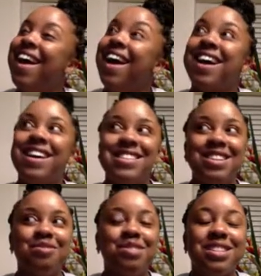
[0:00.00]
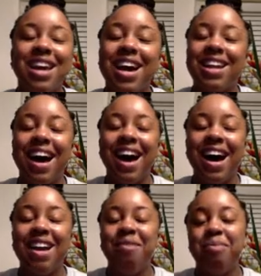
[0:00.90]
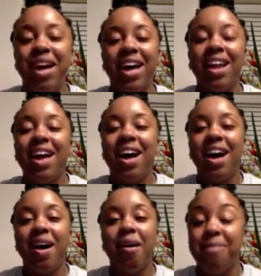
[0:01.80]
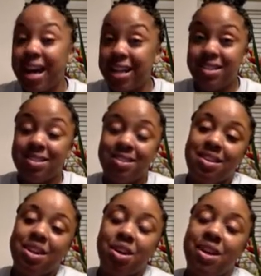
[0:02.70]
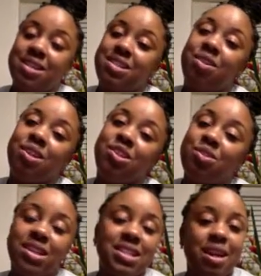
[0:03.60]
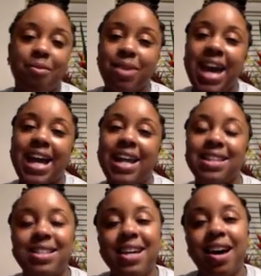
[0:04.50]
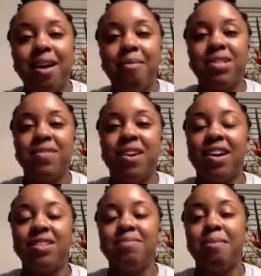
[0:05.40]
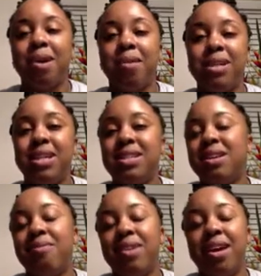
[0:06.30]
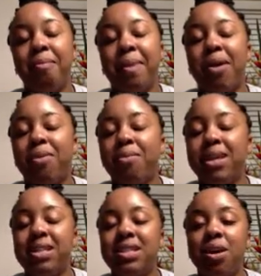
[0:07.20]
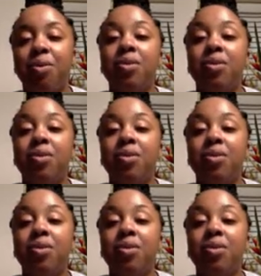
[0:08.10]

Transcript: because it was kind of odd, but that's the only choice that we had at the time as far as my mom needing someone to help out with me. So